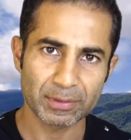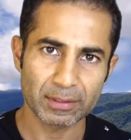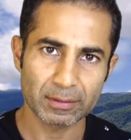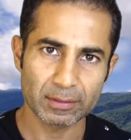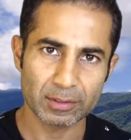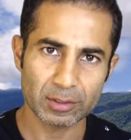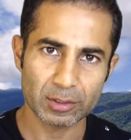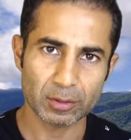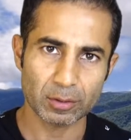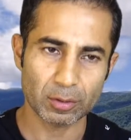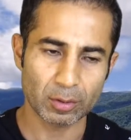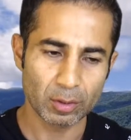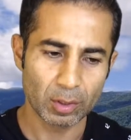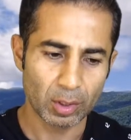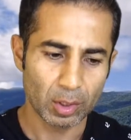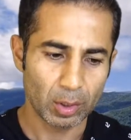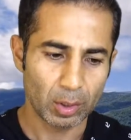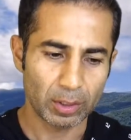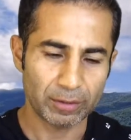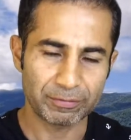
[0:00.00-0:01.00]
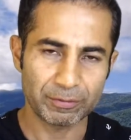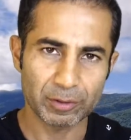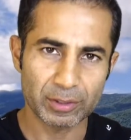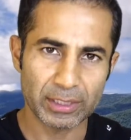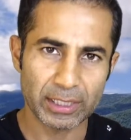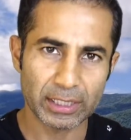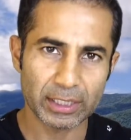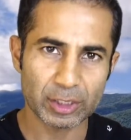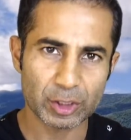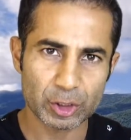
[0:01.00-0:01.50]
So if you
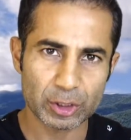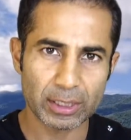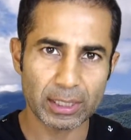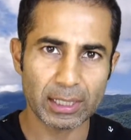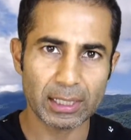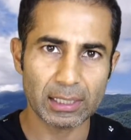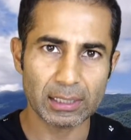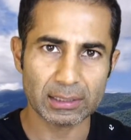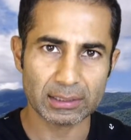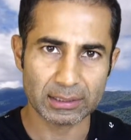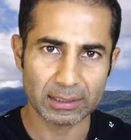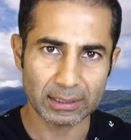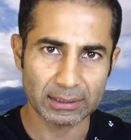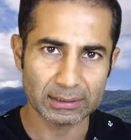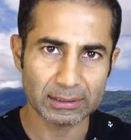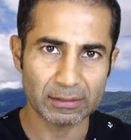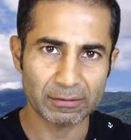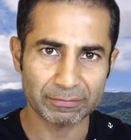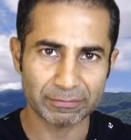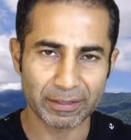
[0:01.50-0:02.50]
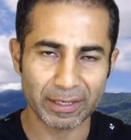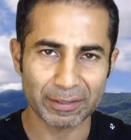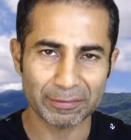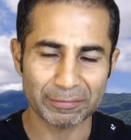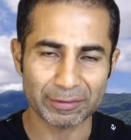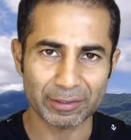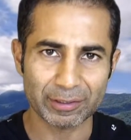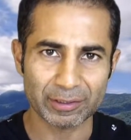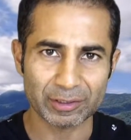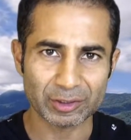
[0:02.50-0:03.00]
take a child until
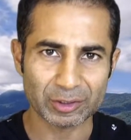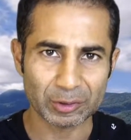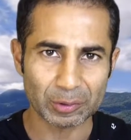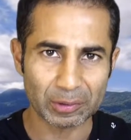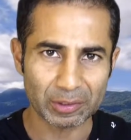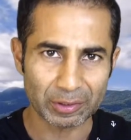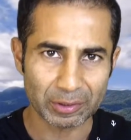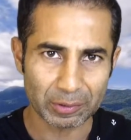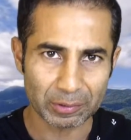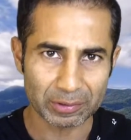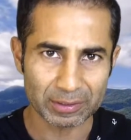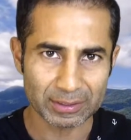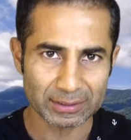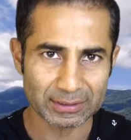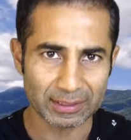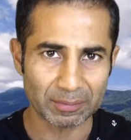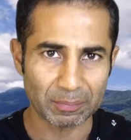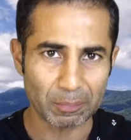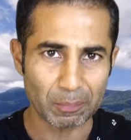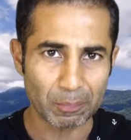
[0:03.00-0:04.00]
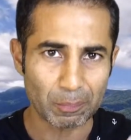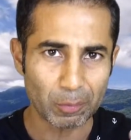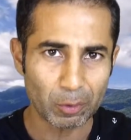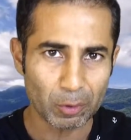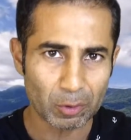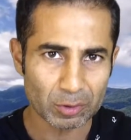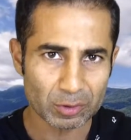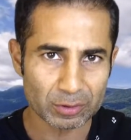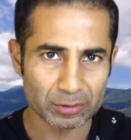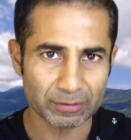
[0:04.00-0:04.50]
5 years, you'll notice that
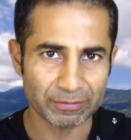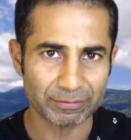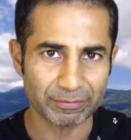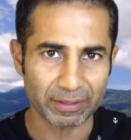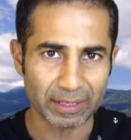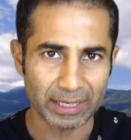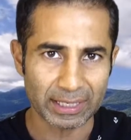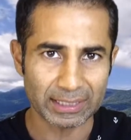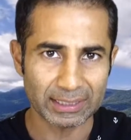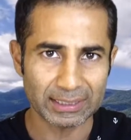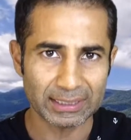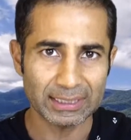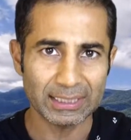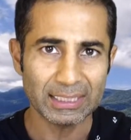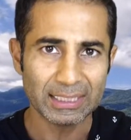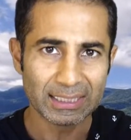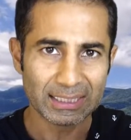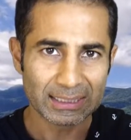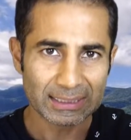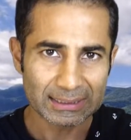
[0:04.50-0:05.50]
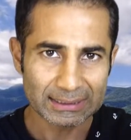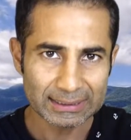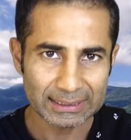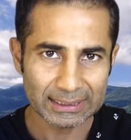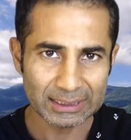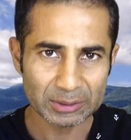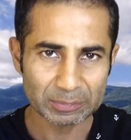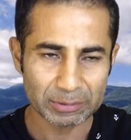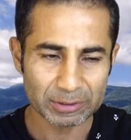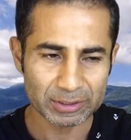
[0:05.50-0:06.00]
most of
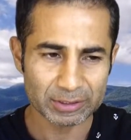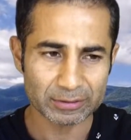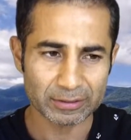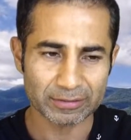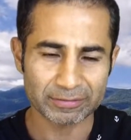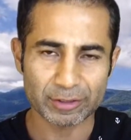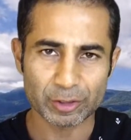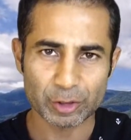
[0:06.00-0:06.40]
96% of the